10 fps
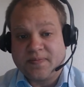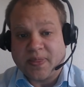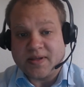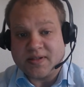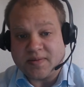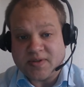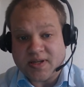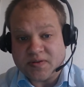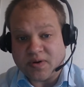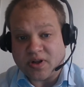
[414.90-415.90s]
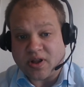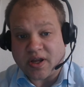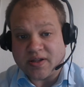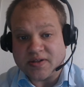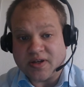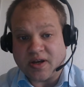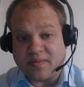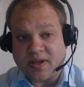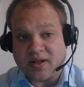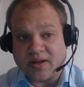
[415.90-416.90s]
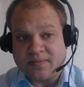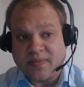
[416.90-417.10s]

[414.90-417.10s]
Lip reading: Sometimes when clients come in,